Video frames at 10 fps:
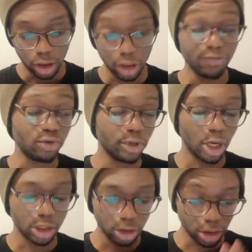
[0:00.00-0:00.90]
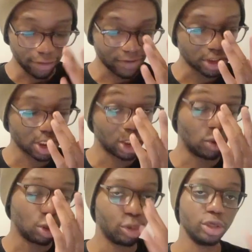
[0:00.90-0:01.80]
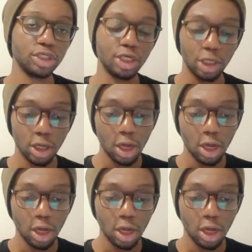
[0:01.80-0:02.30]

if you like, if that's how you want to put it.